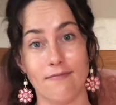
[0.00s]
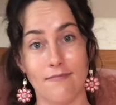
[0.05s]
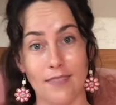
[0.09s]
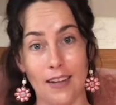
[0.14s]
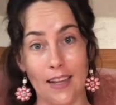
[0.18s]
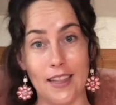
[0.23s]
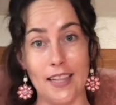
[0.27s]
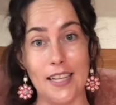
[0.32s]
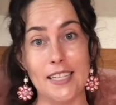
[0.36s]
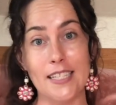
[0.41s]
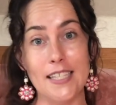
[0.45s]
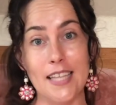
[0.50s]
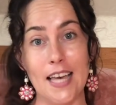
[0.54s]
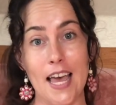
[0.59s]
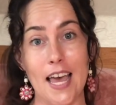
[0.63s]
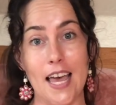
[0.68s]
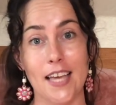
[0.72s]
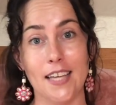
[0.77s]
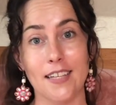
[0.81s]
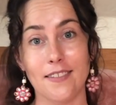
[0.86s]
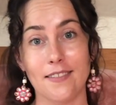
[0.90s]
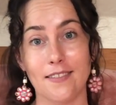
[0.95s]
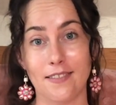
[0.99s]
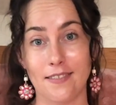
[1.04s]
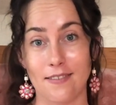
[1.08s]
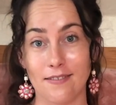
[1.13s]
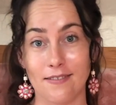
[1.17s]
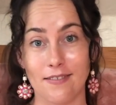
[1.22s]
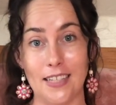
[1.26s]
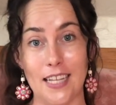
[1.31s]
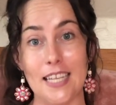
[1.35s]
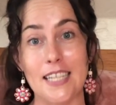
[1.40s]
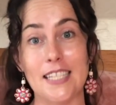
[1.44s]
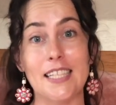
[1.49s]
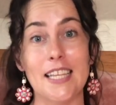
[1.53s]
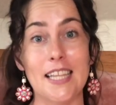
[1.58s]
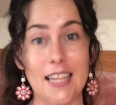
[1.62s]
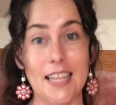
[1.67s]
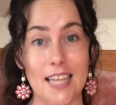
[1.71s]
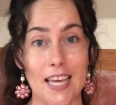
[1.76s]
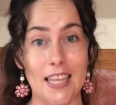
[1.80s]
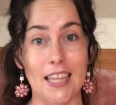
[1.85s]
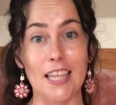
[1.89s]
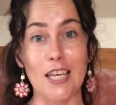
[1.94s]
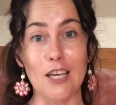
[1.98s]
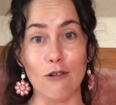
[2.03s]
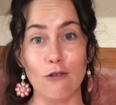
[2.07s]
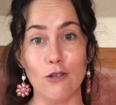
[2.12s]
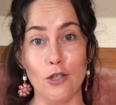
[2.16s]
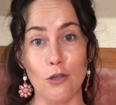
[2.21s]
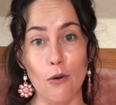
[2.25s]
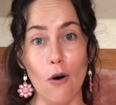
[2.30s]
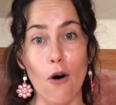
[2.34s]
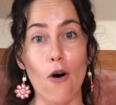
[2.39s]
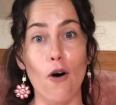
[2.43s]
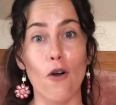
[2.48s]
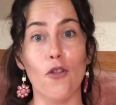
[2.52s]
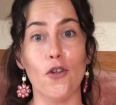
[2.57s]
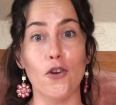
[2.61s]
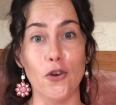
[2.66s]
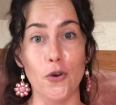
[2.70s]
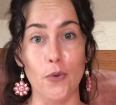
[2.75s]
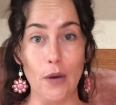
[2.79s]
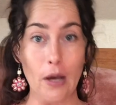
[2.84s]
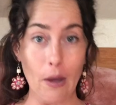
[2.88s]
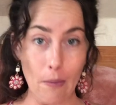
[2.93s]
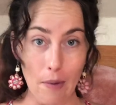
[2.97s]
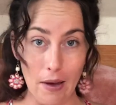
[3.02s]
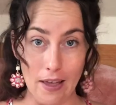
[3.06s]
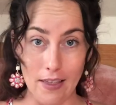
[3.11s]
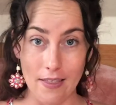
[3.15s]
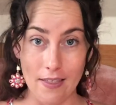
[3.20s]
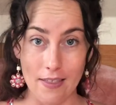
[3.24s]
And this thing is the thing that you do all the doing with.